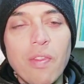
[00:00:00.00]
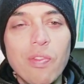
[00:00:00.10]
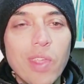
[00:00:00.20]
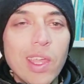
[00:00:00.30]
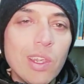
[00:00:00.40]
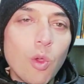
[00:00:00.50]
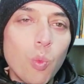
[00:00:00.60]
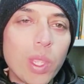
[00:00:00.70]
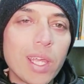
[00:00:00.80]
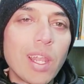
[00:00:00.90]
then
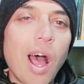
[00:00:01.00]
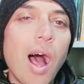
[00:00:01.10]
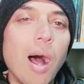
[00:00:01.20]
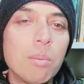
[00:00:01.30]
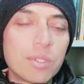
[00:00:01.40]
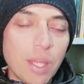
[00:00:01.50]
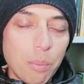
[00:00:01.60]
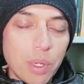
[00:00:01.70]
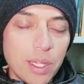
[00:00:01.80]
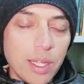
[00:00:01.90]
we can harm
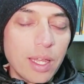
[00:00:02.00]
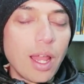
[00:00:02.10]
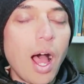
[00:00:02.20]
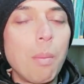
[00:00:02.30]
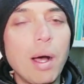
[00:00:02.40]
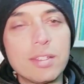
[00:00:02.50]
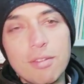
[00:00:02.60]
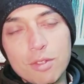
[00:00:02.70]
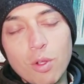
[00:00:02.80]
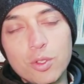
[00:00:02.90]
somebody and harm
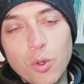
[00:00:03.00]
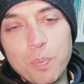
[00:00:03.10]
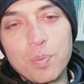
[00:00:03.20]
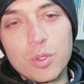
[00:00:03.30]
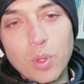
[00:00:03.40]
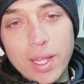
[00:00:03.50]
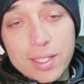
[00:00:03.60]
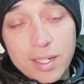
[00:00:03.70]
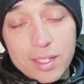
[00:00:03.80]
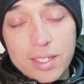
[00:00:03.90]
ourselves also. So let's
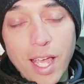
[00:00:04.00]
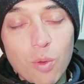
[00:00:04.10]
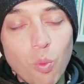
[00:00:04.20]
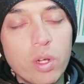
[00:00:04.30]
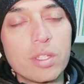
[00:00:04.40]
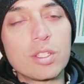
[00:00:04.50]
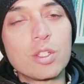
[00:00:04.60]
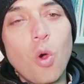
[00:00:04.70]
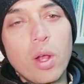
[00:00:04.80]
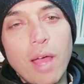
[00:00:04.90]
understand what does
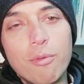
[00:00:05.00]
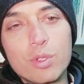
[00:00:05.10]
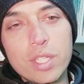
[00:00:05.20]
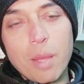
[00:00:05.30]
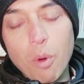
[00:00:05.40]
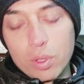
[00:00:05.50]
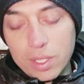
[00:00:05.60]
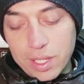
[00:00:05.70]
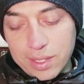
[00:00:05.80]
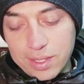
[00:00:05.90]
God have to say about
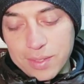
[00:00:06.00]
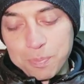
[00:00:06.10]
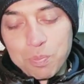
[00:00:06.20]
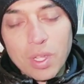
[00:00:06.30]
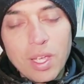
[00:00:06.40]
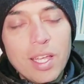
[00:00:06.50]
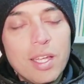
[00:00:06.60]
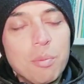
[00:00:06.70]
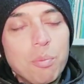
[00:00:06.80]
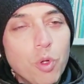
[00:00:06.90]
this
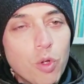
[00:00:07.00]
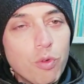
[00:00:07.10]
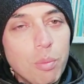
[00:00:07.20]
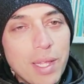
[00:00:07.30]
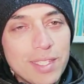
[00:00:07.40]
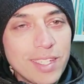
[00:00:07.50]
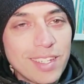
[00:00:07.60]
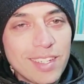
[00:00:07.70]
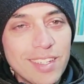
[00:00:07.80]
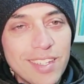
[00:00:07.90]
beautiful blessing.
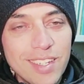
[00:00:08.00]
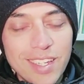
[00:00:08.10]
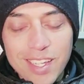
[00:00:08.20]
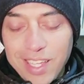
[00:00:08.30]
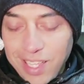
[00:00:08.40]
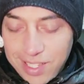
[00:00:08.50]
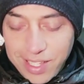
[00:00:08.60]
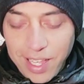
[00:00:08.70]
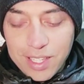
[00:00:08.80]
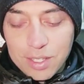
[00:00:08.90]
He
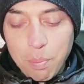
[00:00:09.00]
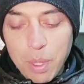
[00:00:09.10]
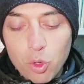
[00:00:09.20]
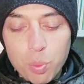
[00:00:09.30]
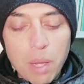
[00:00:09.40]
says, may you be a